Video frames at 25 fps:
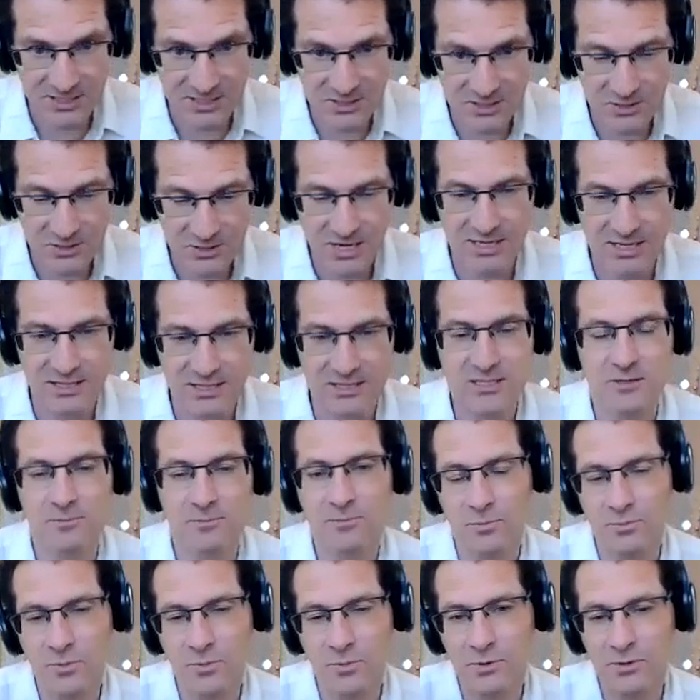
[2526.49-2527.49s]
So pop
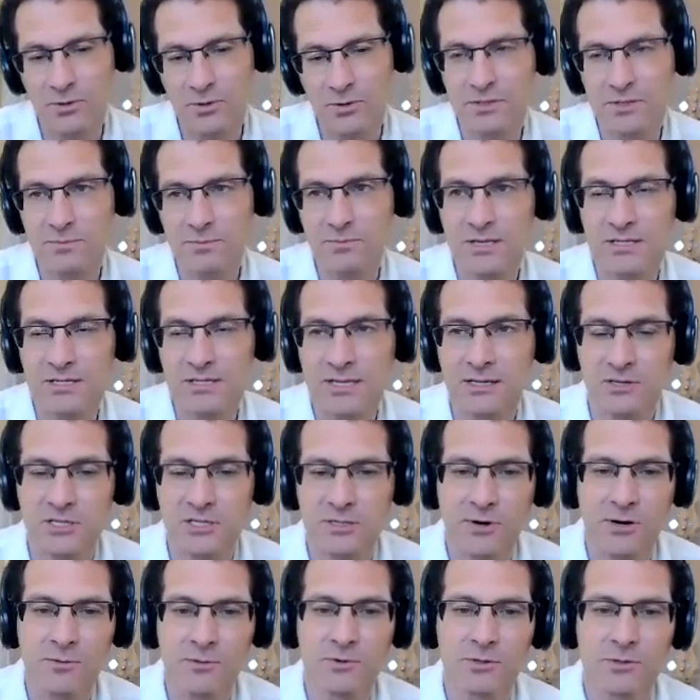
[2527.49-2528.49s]
along to
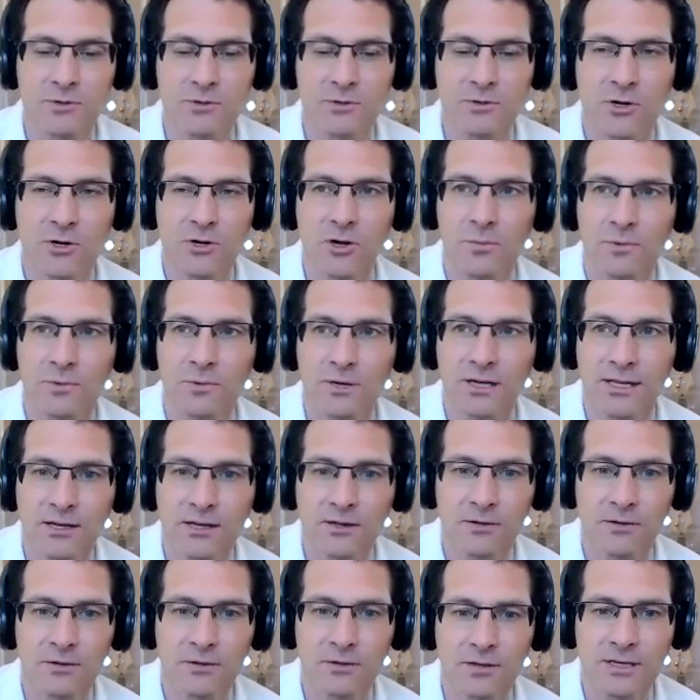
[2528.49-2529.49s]
bestsellerexperiment.com and click on
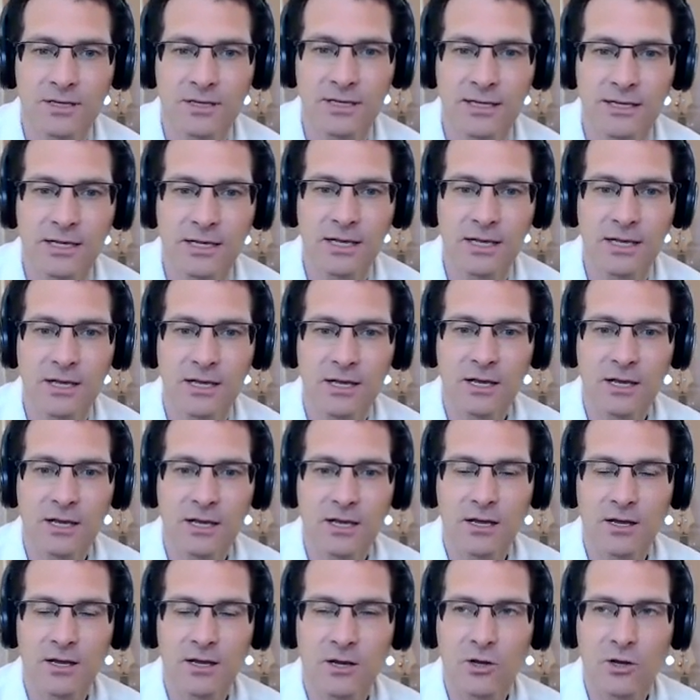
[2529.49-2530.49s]
the
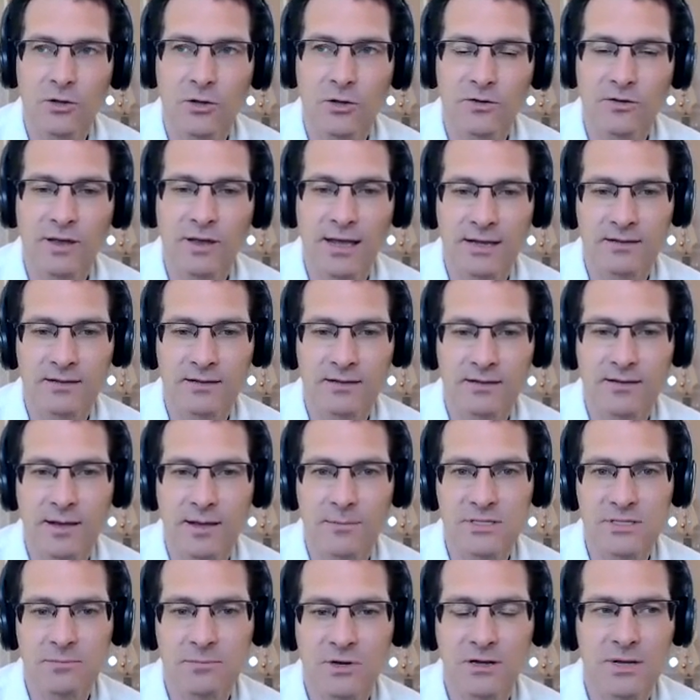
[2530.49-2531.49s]
contact tab and send
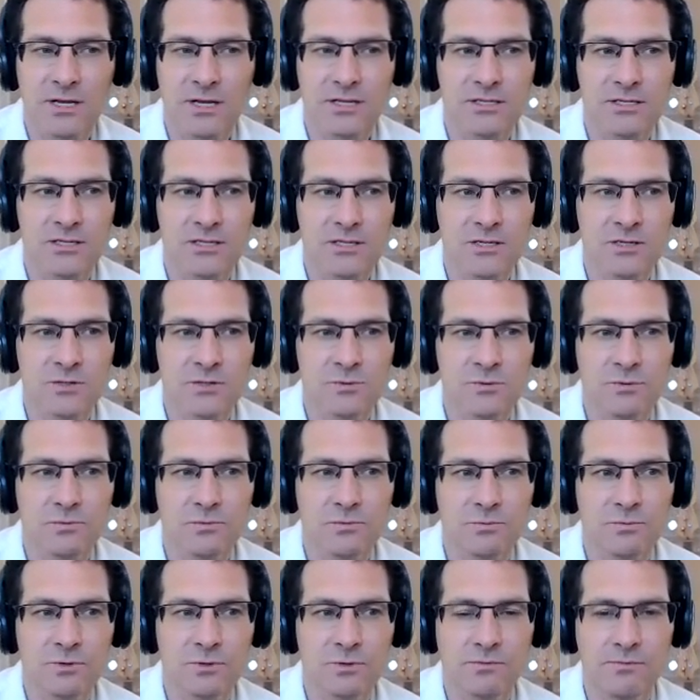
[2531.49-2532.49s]
Mark and I a message, because
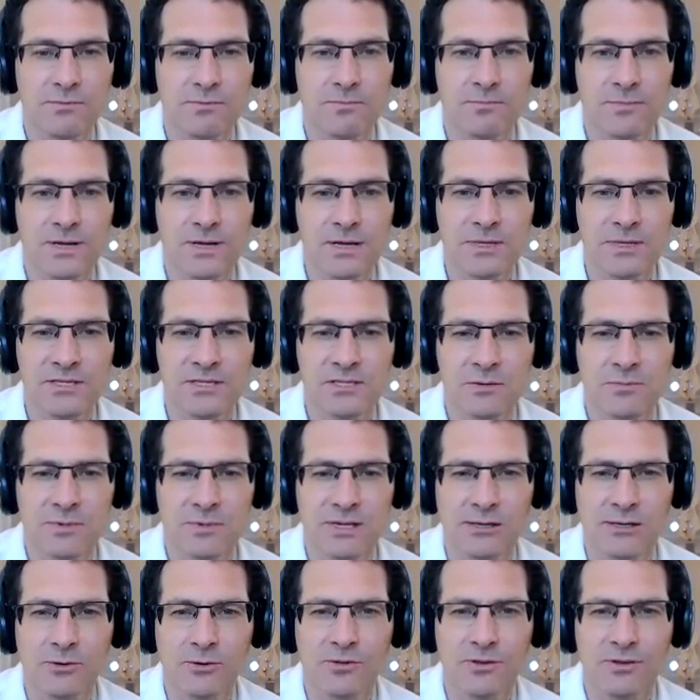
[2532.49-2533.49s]
we'll maybe this could be
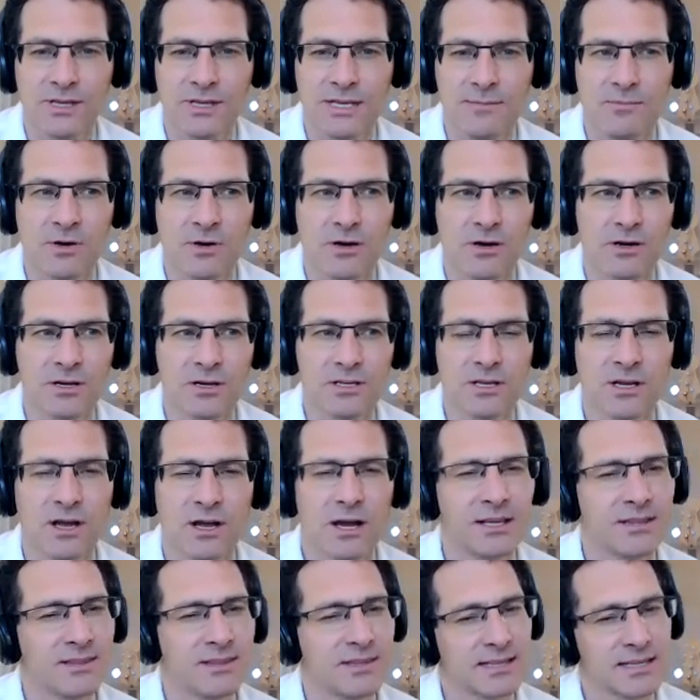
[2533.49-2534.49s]
a little theme, Mark, because
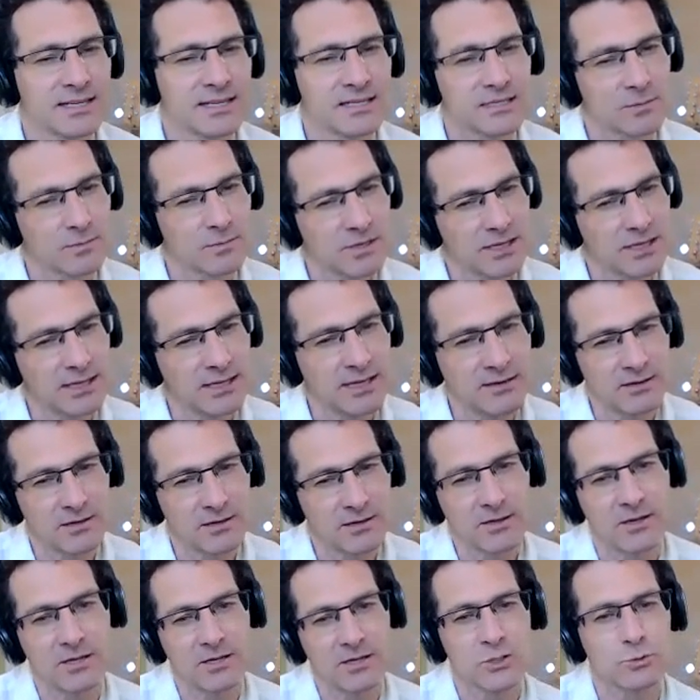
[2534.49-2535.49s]
I think there's something here and
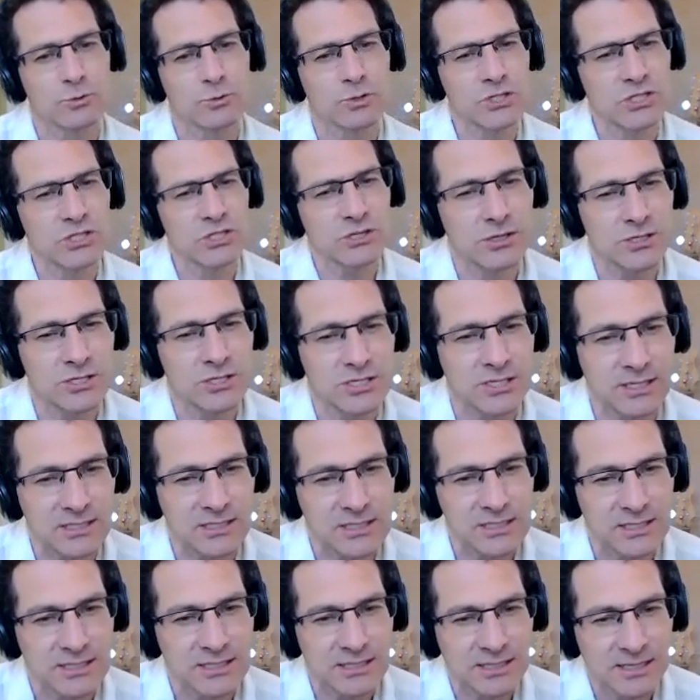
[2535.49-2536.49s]
I'd like to research
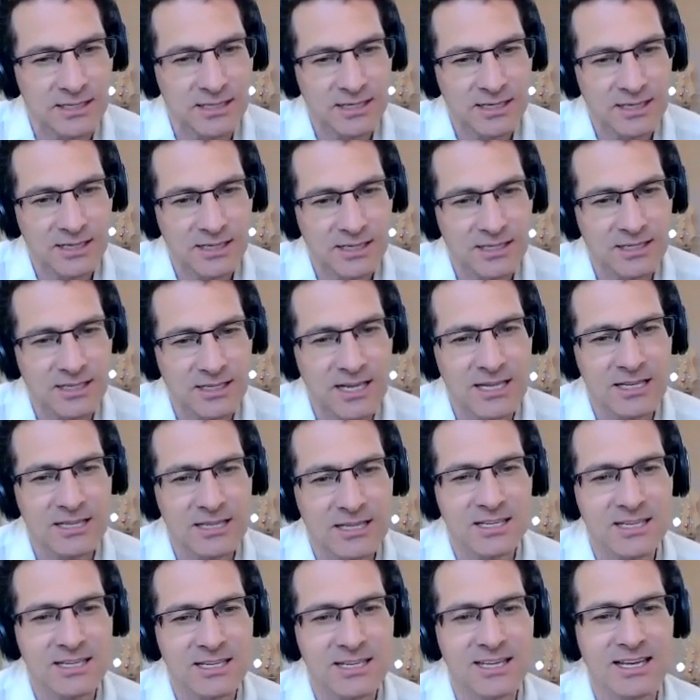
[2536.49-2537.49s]
it in
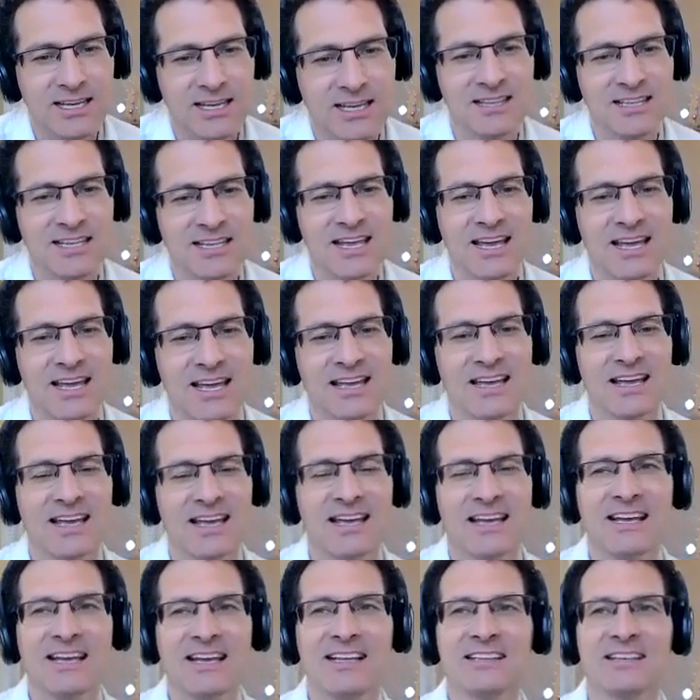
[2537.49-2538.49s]

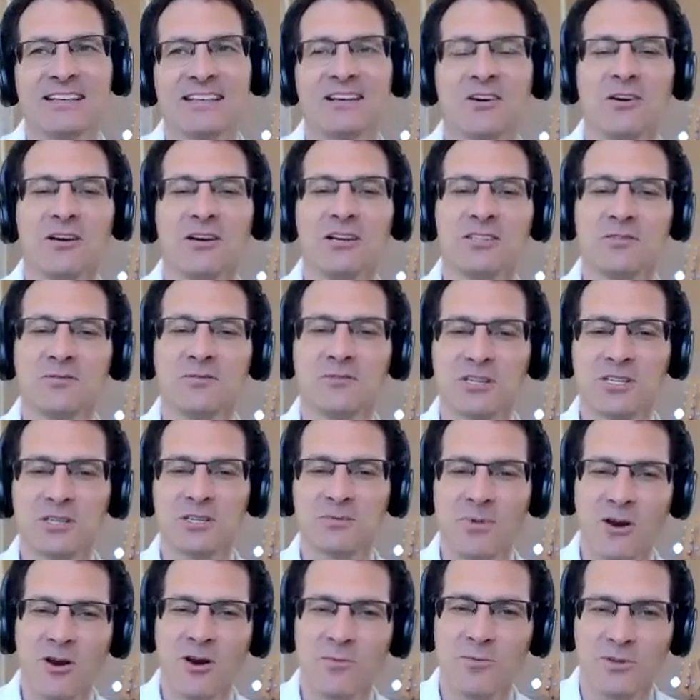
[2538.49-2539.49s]
the guise of
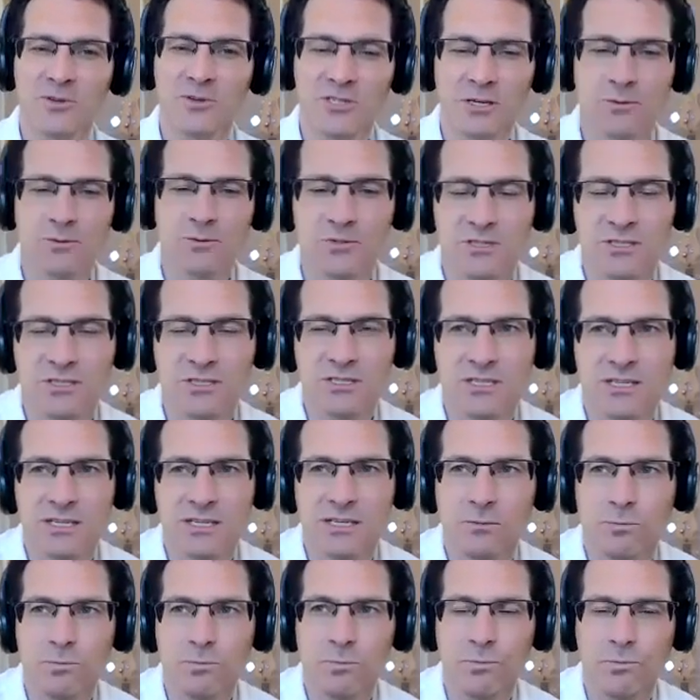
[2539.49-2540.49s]
experiments. I want to
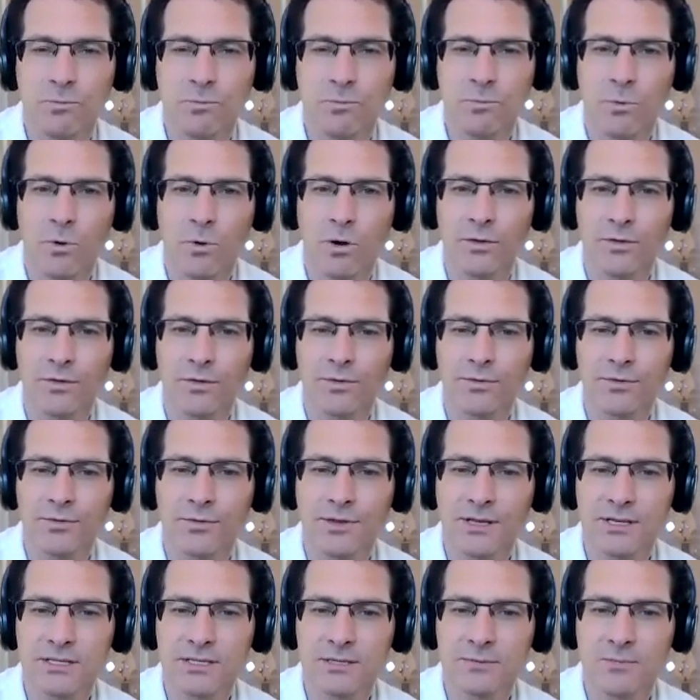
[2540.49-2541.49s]
see what
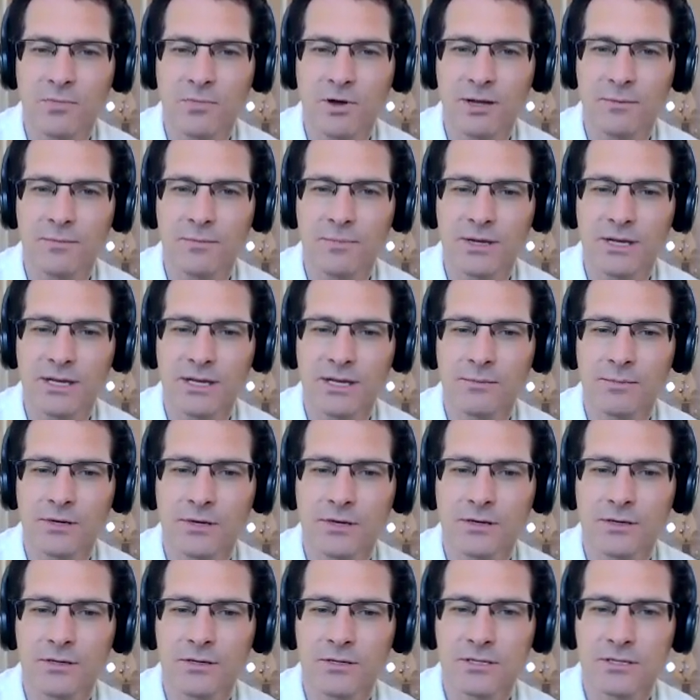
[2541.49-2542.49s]
this might be,
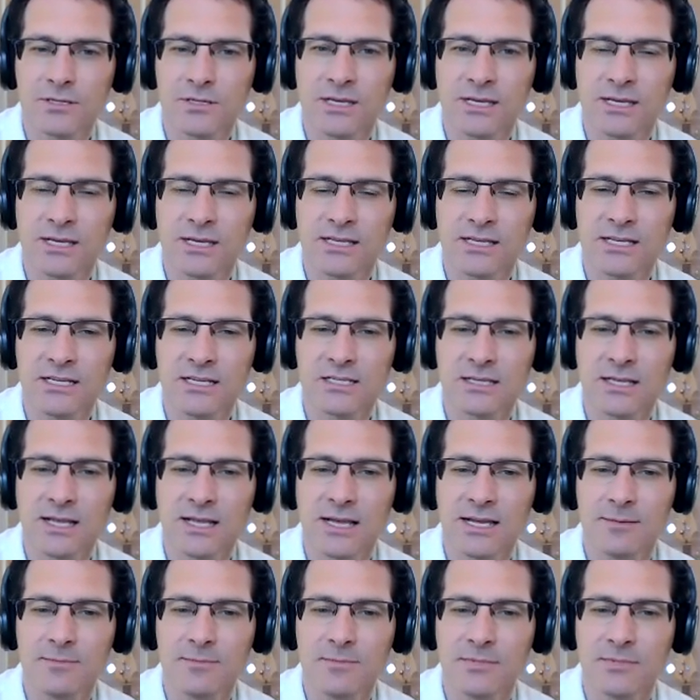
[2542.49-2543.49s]
because I think it needs a
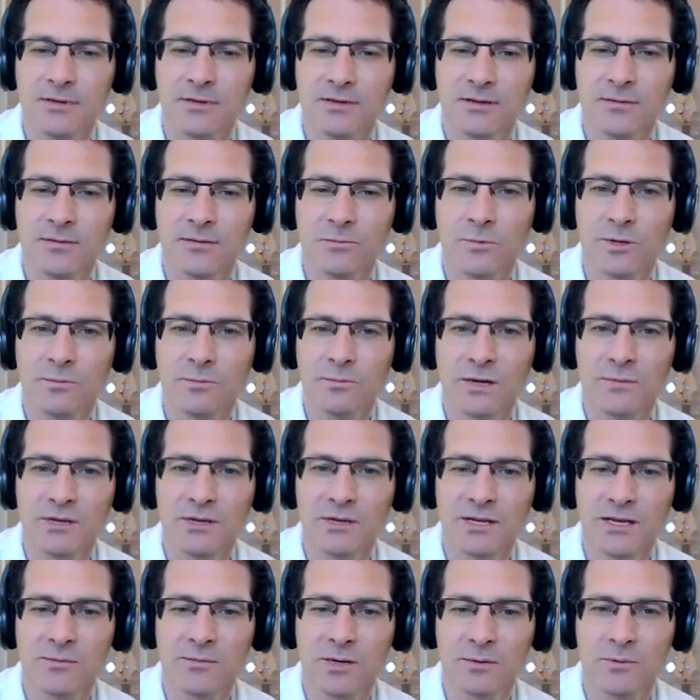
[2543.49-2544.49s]
name, and we'll
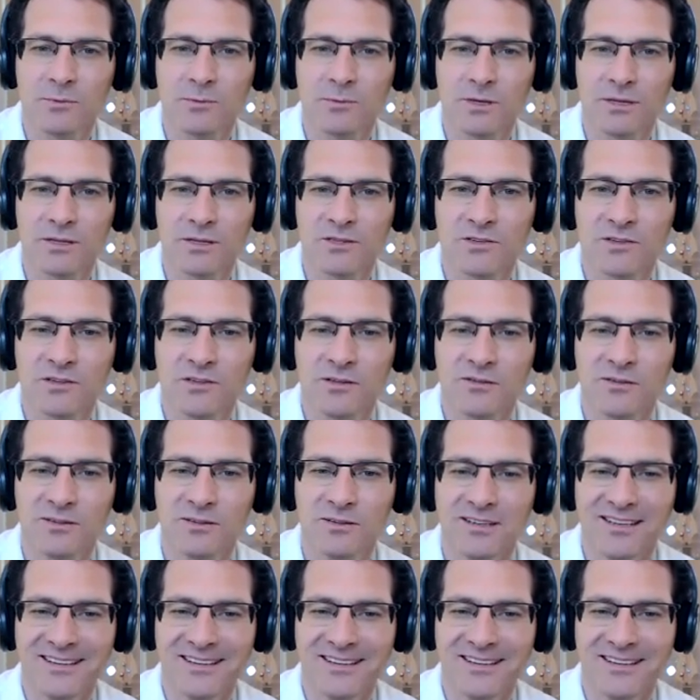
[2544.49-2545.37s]
maybe come up with one soon.